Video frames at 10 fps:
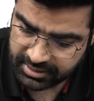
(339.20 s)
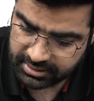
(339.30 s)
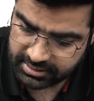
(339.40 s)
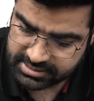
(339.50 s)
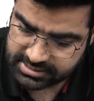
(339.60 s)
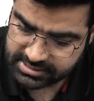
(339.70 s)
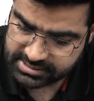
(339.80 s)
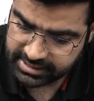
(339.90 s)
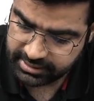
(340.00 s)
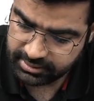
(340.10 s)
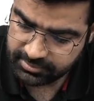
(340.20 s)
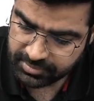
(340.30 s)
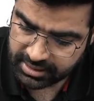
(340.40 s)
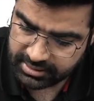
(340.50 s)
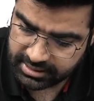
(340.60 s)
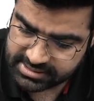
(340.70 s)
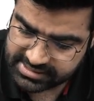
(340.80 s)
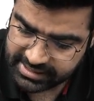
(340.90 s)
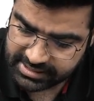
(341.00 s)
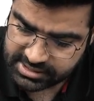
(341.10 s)
this is here, then
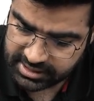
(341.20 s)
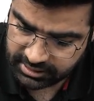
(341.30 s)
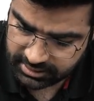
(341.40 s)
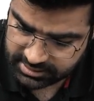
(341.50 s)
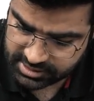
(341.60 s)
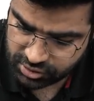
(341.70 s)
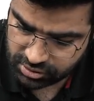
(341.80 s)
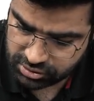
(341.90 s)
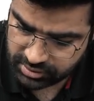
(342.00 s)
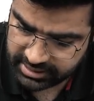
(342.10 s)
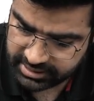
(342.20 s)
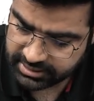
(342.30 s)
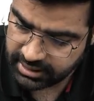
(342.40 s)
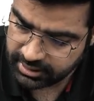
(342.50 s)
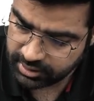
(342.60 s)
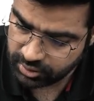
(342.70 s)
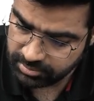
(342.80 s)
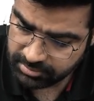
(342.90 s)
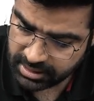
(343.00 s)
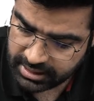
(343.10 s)
Siachen, this is also here in
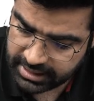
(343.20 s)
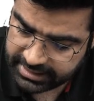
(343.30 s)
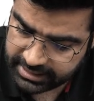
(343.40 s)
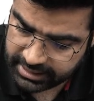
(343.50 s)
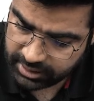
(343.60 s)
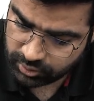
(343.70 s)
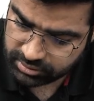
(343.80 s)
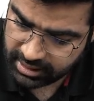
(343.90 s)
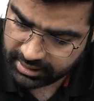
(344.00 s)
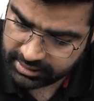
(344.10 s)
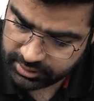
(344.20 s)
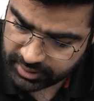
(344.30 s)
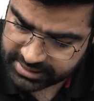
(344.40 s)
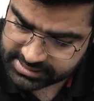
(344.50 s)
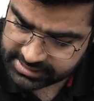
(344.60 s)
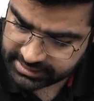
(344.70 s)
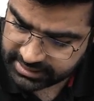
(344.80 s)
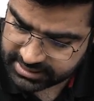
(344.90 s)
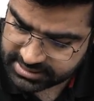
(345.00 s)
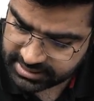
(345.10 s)
Karakoram. Then in Uttarakhand, you can see
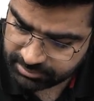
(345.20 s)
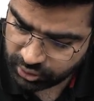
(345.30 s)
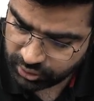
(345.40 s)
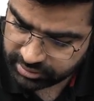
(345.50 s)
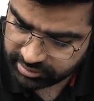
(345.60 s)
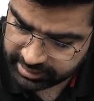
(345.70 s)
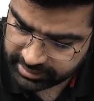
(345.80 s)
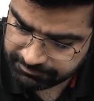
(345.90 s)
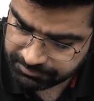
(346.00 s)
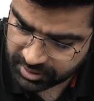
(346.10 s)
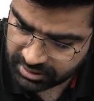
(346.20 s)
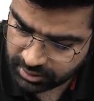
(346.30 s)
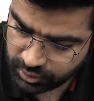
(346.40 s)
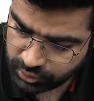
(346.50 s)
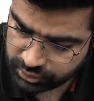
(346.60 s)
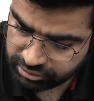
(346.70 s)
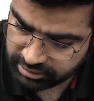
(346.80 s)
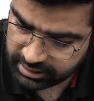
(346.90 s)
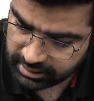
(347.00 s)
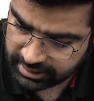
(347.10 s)
that is Yamunotri,
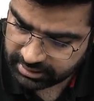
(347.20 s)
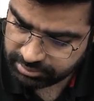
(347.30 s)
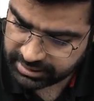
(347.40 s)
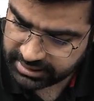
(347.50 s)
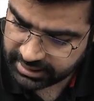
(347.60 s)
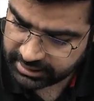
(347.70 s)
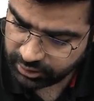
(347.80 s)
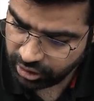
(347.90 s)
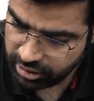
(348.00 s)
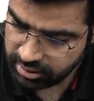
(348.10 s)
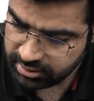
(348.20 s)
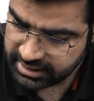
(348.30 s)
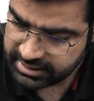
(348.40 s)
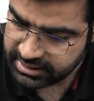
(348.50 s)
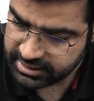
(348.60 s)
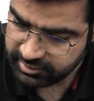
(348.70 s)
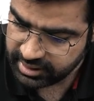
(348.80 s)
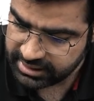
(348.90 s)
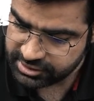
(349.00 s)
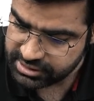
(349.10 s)
Gangotri, and Pindari or Nanda Devi
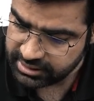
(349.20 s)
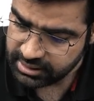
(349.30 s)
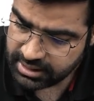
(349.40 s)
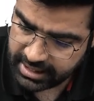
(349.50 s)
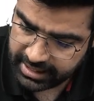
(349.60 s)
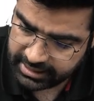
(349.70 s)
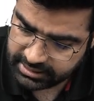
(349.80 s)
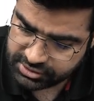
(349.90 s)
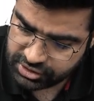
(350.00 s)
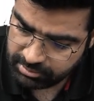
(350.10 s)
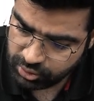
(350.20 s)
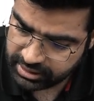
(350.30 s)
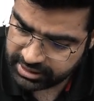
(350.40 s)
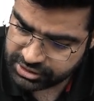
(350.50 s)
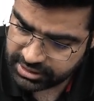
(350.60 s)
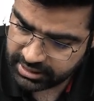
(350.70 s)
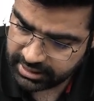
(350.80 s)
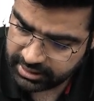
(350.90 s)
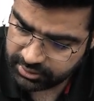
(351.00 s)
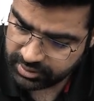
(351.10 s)
Glacier, and the Jammu Glacier
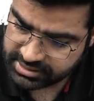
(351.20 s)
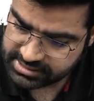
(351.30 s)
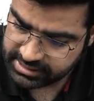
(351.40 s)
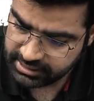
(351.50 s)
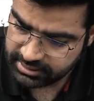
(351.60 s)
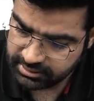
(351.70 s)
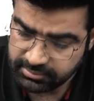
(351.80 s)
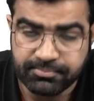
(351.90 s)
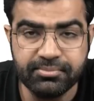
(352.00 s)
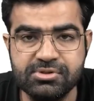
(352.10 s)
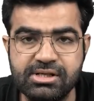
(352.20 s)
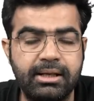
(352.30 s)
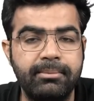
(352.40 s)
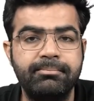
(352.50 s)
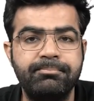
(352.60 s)
here you can see the Sikkim.